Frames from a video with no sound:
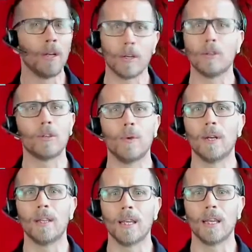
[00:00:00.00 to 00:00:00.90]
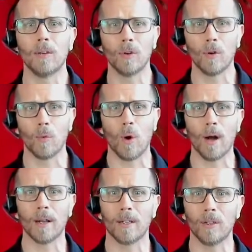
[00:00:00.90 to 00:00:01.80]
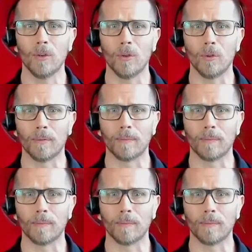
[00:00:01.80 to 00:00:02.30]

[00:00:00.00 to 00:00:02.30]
Don't do anything you don't want to do.